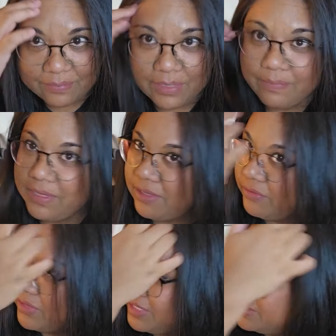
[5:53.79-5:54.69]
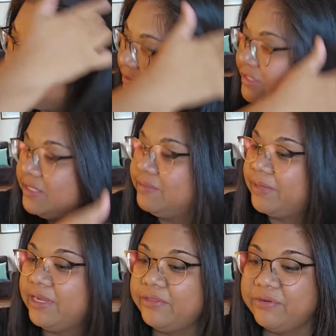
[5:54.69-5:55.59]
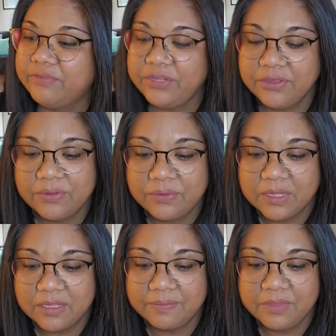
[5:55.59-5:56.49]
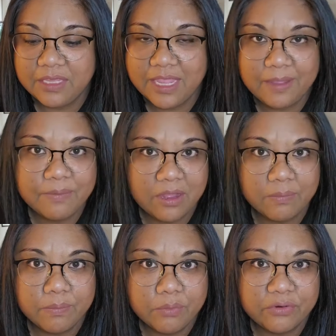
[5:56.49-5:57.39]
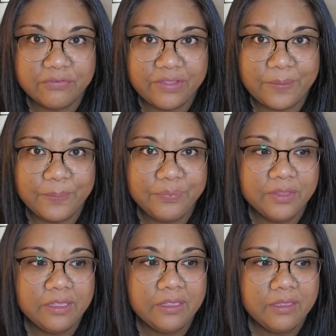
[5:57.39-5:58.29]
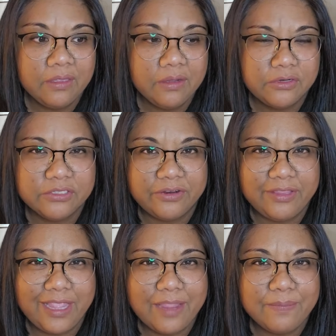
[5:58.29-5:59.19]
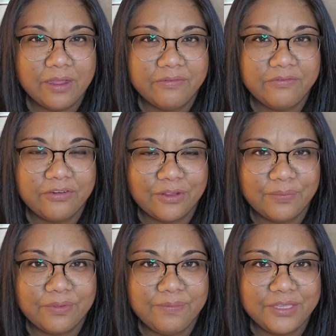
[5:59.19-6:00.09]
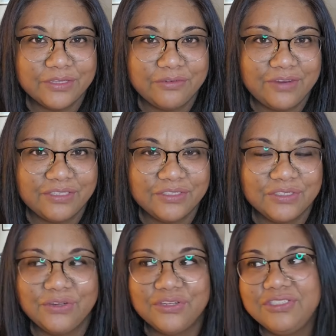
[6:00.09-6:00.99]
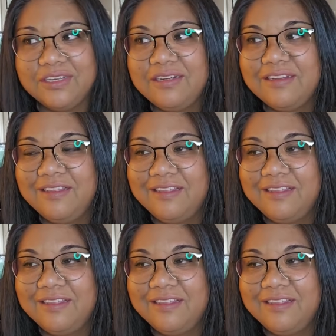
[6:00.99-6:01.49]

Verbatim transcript: Maybe you guys have seen my other video, um, the Apom pour femme, or sorry, the Apom from Maison Francis Kurkdjian.